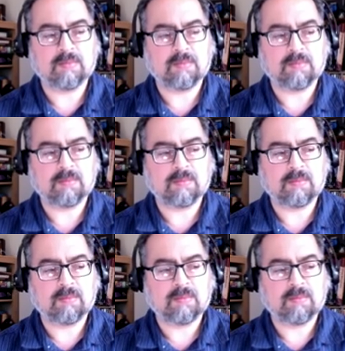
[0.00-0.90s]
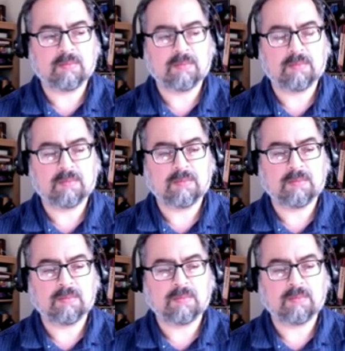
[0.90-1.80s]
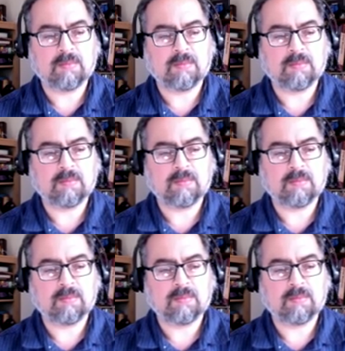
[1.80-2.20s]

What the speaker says: This person isn't speaking.